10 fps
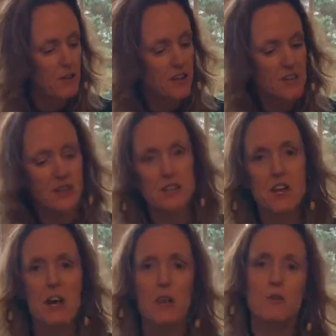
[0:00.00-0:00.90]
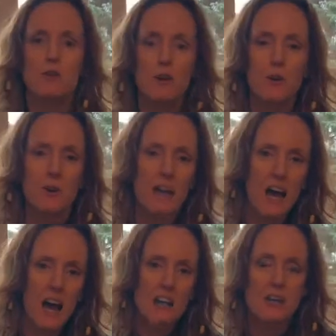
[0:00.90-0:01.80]
that there's a low zone and a
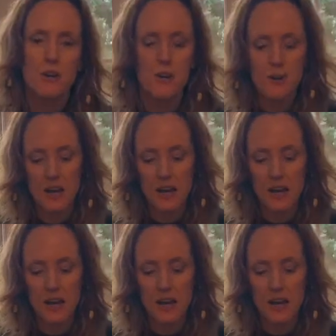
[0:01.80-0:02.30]
high zone,